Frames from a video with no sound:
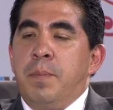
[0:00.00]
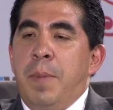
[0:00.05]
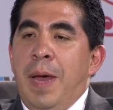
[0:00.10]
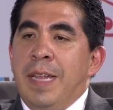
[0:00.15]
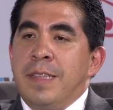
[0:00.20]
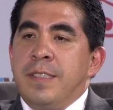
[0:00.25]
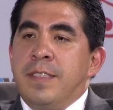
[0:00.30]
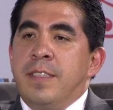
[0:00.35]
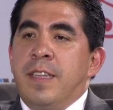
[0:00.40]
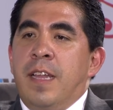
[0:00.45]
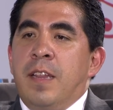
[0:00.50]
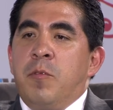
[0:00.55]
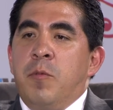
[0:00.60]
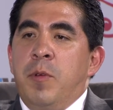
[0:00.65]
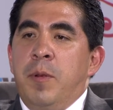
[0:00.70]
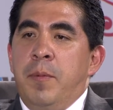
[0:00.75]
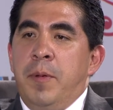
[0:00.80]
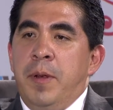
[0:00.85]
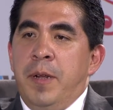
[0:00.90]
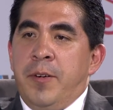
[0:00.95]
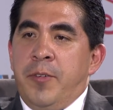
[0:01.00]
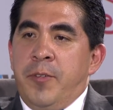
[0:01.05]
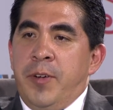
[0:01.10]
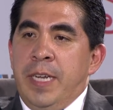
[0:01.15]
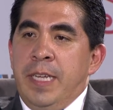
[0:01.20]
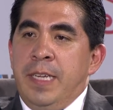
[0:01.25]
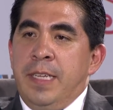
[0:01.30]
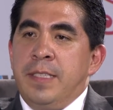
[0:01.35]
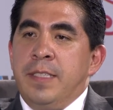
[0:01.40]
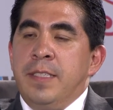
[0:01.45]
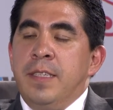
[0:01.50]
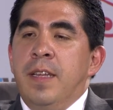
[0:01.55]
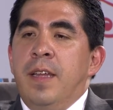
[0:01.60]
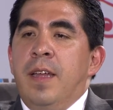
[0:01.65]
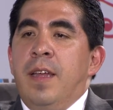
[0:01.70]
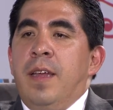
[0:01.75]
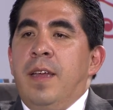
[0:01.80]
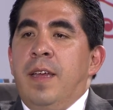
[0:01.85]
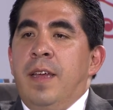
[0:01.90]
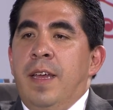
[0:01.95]
bands that will be released.
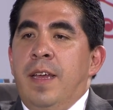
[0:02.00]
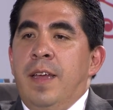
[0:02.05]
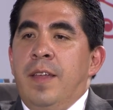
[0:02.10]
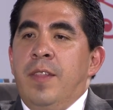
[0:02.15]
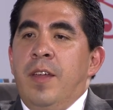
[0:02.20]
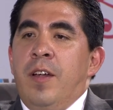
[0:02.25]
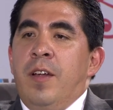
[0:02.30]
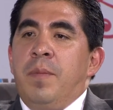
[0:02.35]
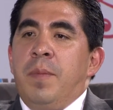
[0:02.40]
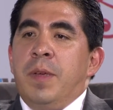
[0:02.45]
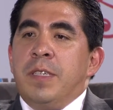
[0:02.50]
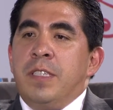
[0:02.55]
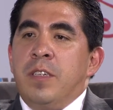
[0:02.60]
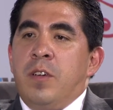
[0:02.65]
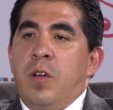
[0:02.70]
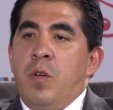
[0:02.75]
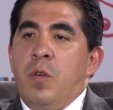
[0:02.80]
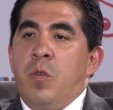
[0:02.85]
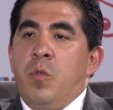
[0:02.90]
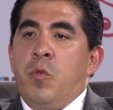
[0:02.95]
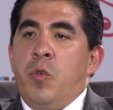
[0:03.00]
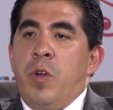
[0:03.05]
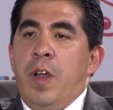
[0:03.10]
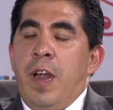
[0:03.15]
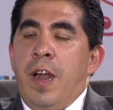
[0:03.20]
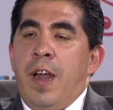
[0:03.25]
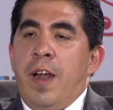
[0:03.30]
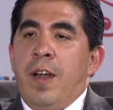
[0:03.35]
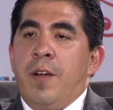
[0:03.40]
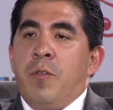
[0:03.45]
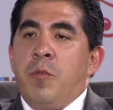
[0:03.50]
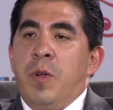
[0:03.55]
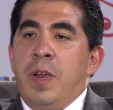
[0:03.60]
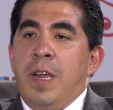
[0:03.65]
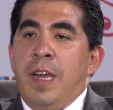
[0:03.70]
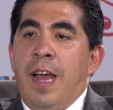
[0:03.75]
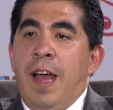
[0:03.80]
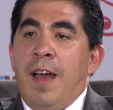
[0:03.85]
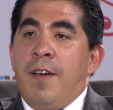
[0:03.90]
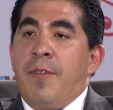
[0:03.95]
Uh, there in Mexico, we, are,
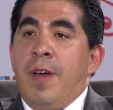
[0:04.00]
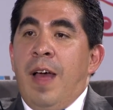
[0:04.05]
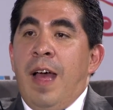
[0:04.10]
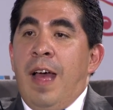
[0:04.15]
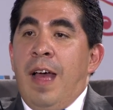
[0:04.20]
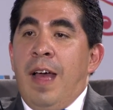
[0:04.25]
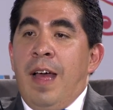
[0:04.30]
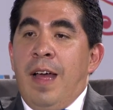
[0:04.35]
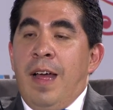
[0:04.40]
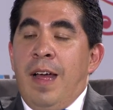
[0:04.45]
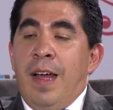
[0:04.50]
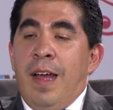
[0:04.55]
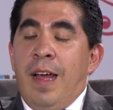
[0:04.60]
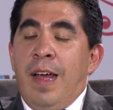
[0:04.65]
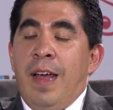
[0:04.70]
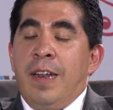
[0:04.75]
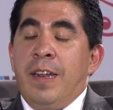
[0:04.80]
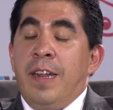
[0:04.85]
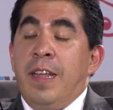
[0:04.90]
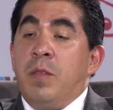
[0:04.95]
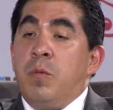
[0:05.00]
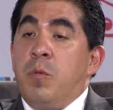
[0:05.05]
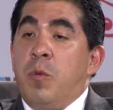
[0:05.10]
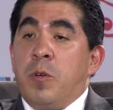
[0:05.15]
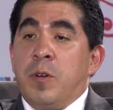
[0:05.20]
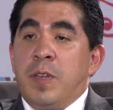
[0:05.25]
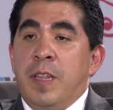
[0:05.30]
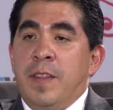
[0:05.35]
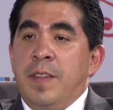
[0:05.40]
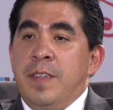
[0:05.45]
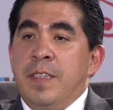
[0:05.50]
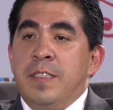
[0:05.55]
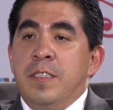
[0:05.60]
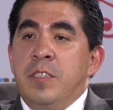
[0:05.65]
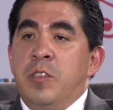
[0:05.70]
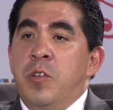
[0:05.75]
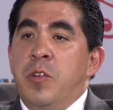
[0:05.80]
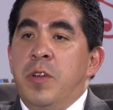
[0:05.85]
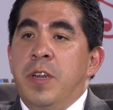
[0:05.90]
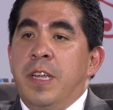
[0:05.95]
we have a, a, network that
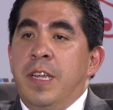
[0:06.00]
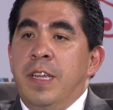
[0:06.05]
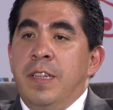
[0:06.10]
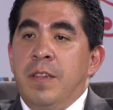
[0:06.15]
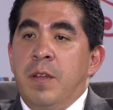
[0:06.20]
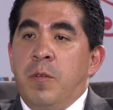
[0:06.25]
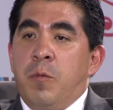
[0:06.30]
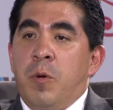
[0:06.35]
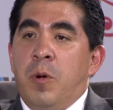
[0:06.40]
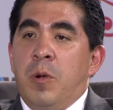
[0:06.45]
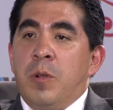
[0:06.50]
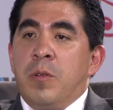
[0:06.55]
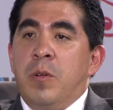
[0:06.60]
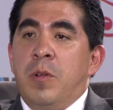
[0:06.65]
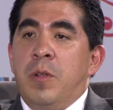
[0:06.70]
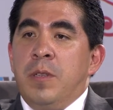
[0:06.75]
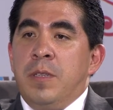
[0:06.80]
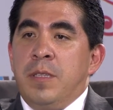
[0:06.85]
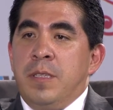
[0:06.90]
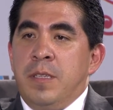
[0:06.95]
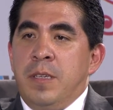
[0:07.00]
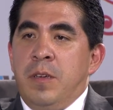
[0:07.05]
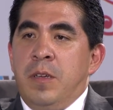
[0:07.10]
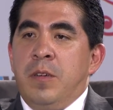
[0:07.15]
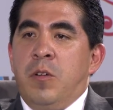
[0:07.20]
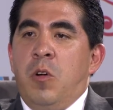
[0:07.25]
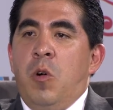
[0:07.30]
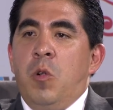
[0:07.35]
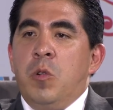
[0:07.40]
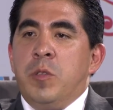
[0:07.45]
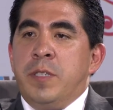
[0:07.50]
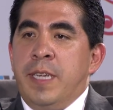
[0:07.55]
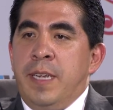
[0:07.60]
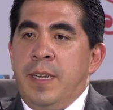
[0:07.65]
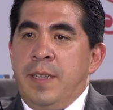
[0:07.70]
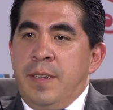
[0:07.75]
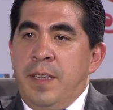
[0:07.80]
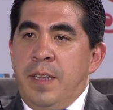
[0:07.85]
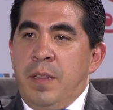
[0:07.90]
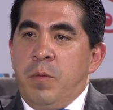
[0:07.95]
is unique in the world called uh,
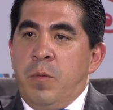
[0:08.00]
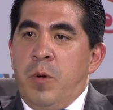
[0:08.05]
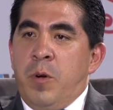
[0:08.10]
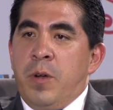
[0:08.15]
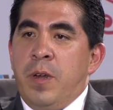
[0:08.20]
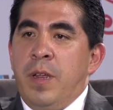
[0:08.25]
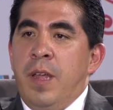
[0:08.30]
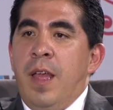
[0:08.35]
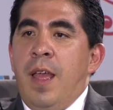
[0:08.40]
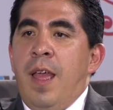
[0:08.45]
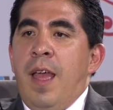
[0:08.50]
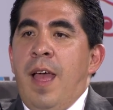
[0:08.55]
Wholesale Network,